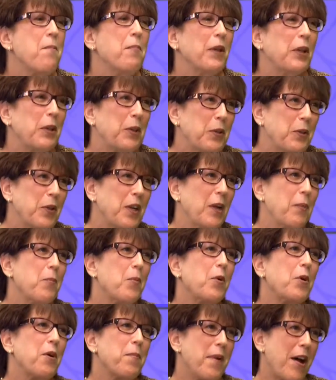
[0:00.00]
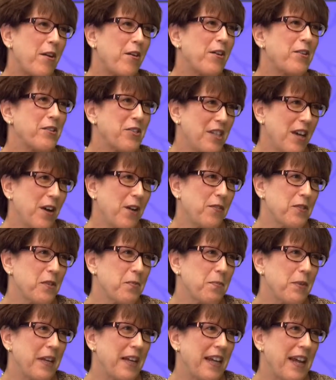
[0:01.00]
but learning more about ourselves
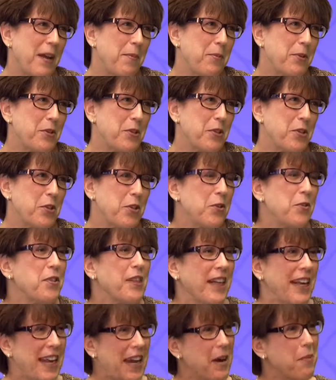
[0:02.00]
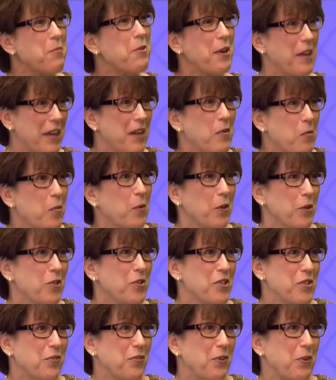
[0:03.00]
and being able to turn the camera
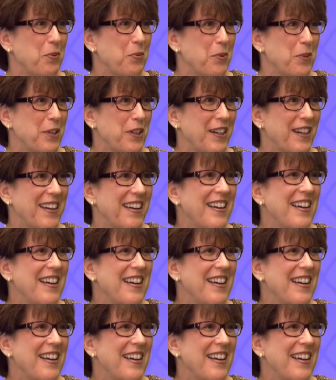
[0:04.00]
inwards, if you would.